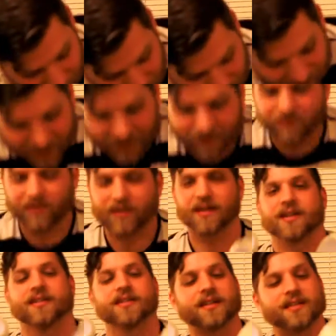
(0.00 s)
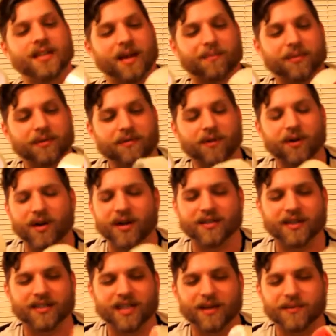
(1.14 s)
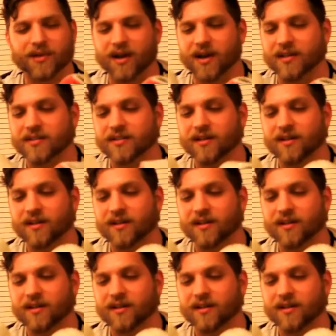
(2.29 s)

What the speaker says: nugget. Duct tape, or not duct tape, sorry. It's,